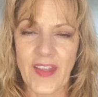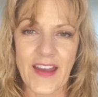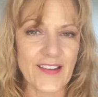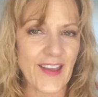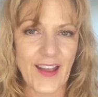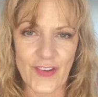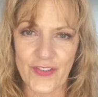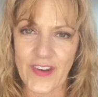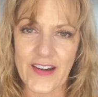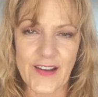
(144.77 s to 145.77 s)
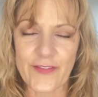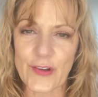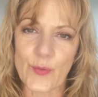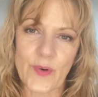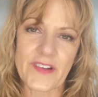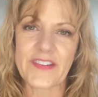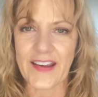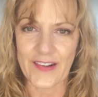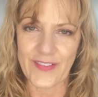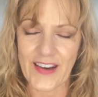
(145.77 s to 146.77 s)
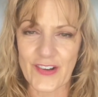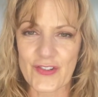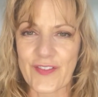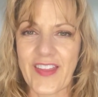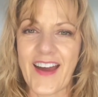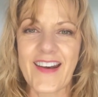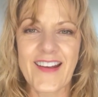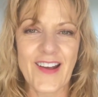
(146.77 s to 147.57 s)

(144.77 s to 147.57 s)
in case any of you want to take advantage of that.